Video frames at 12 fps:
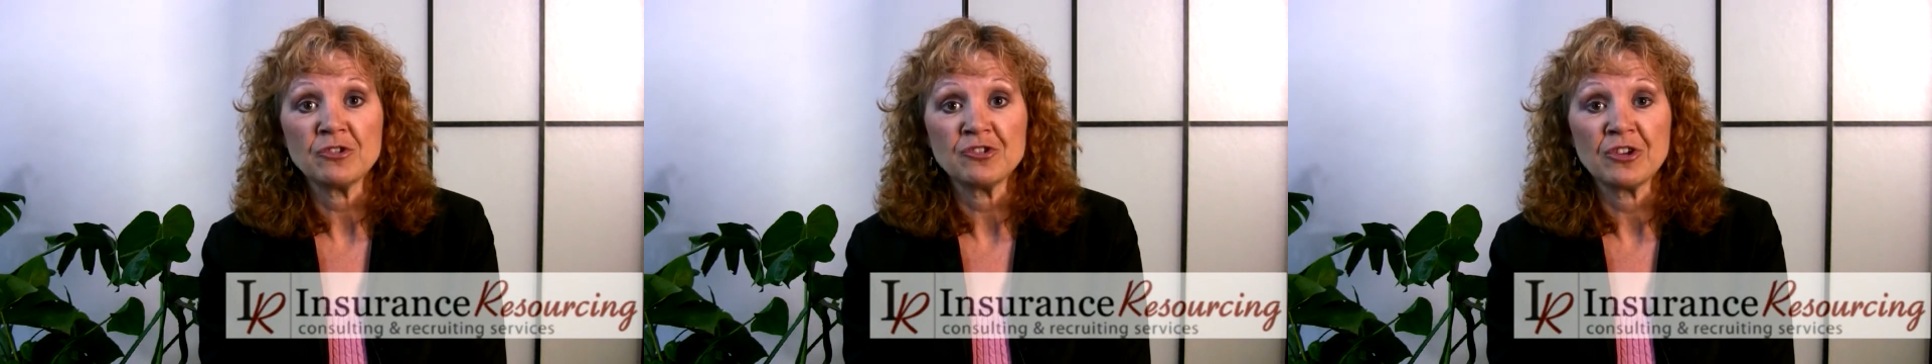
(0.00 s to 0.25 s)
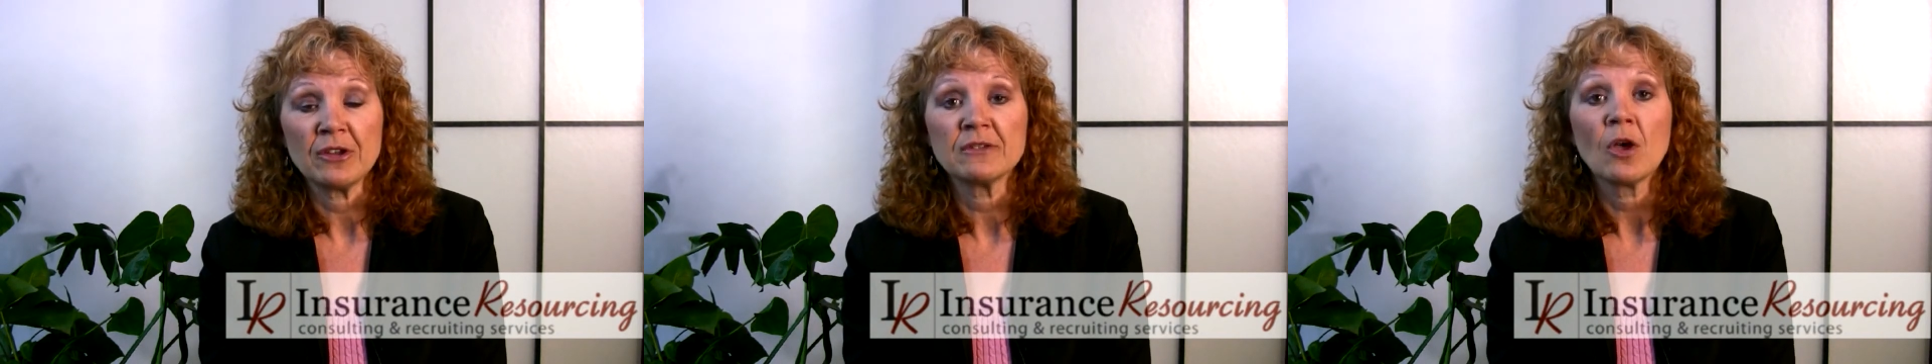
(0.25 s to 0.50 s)

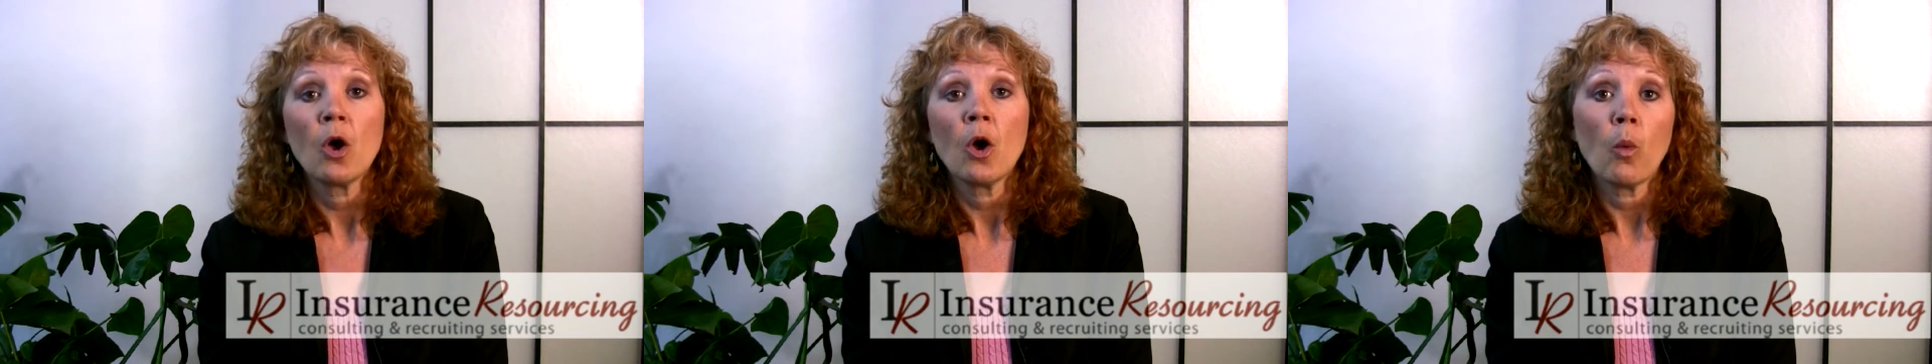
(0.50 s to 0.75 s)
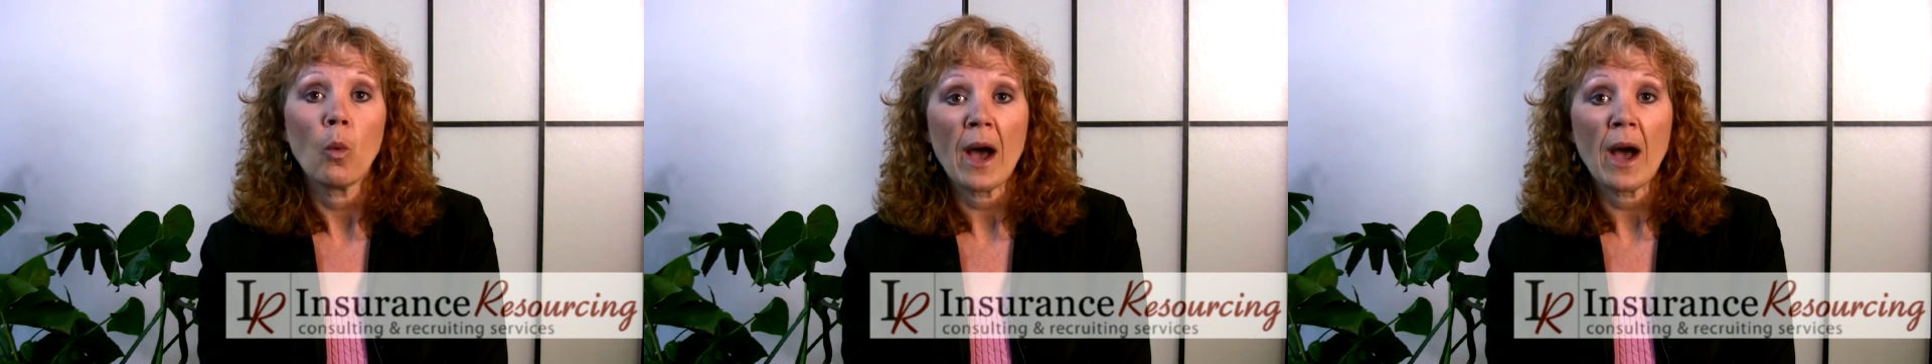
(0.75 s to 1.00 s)
which is,
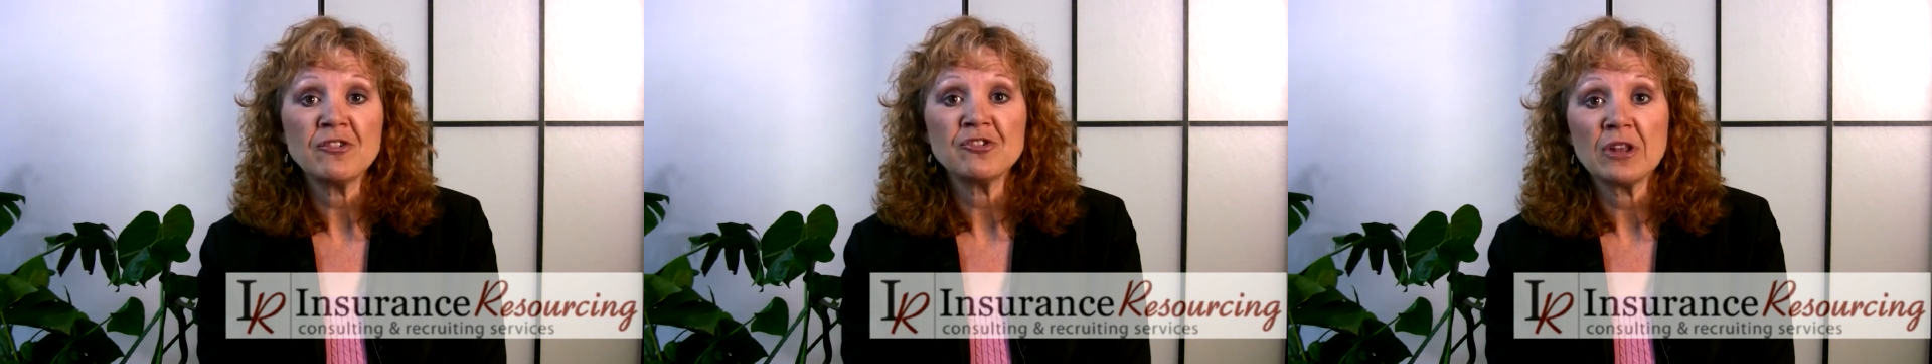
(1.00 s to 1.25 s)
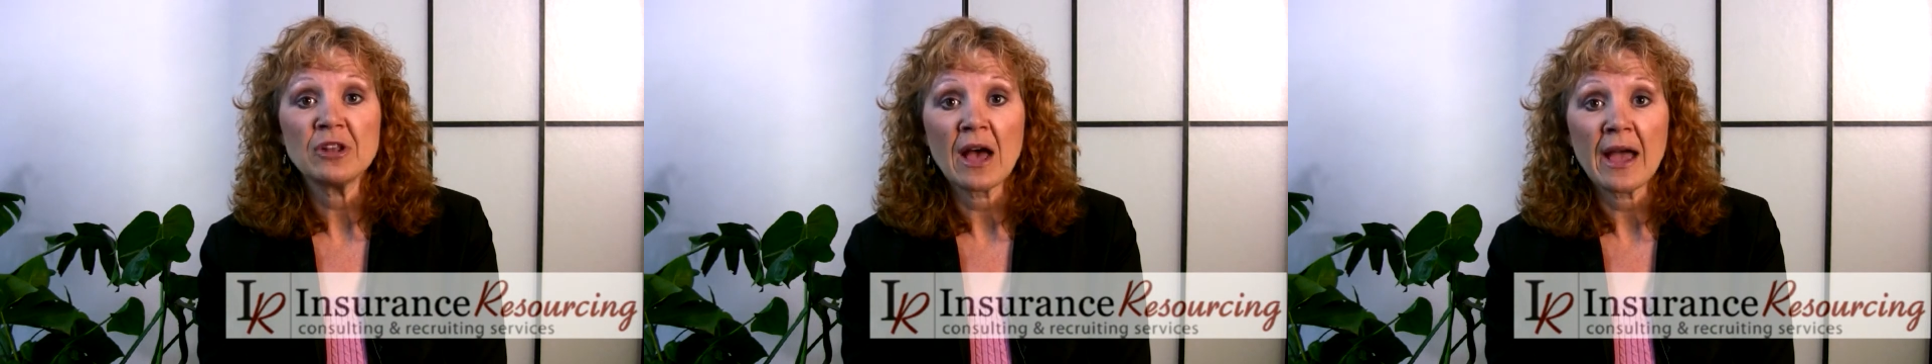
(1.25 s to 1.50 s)
why
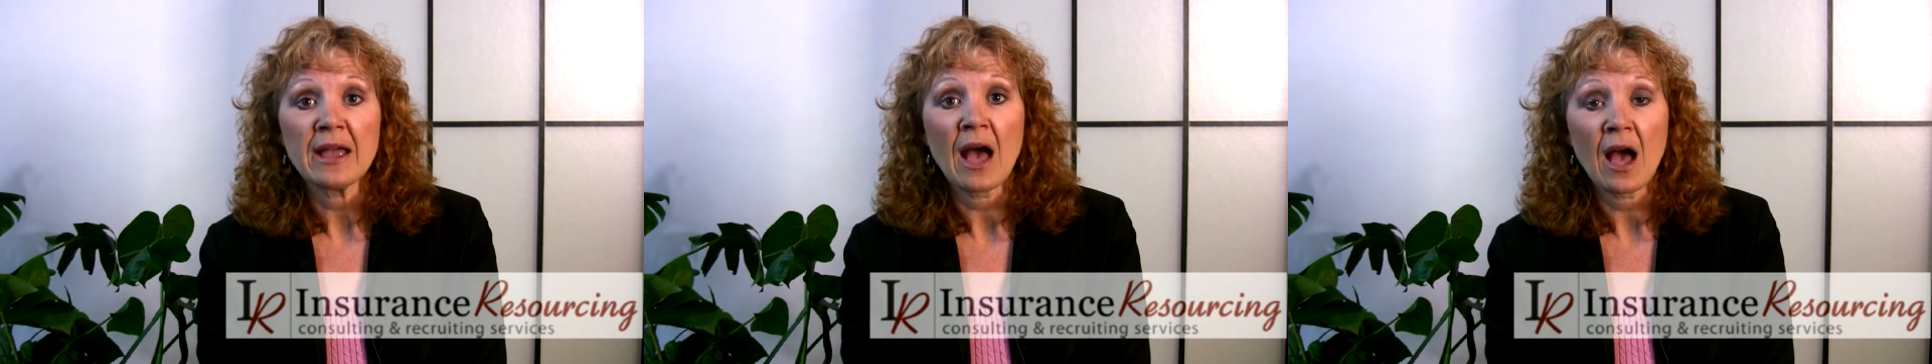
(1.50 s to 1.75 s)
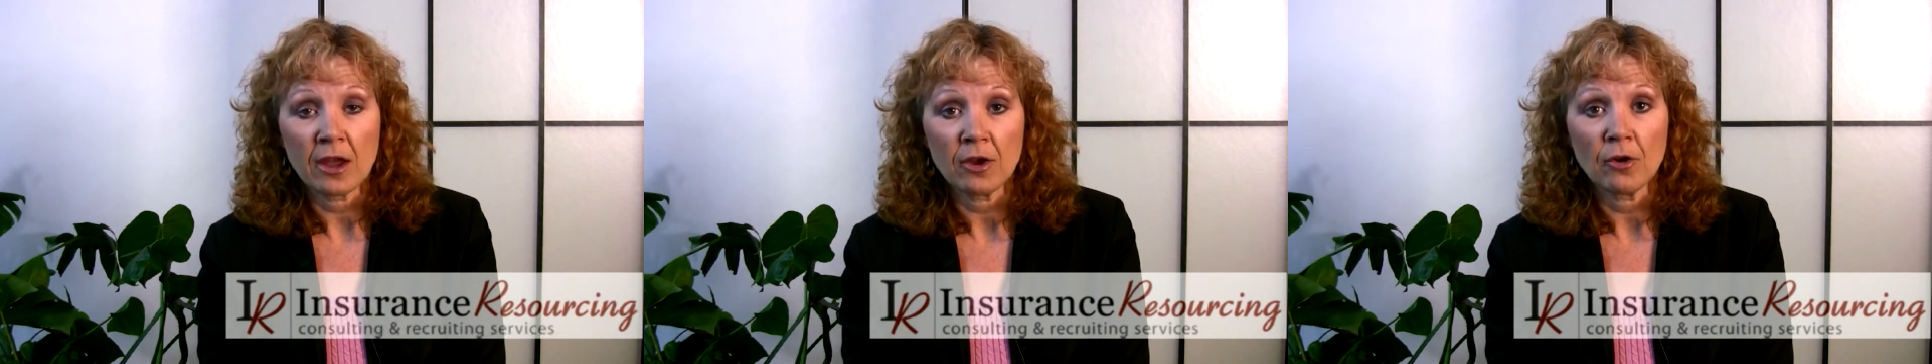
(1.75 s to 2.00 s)
should I
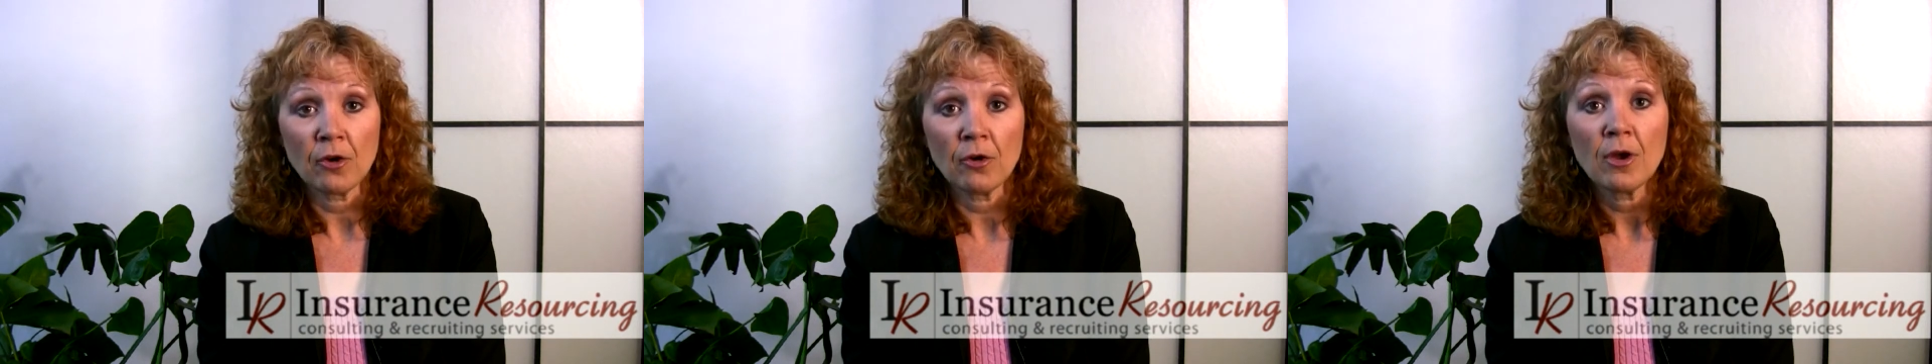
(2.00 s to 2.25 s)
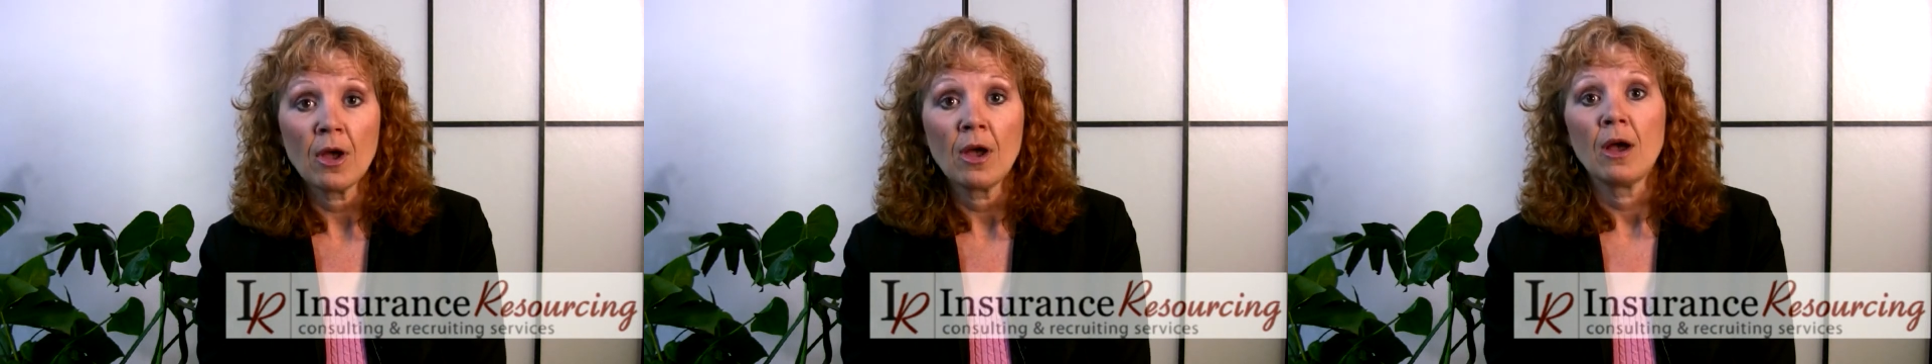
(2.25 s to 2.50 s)
hire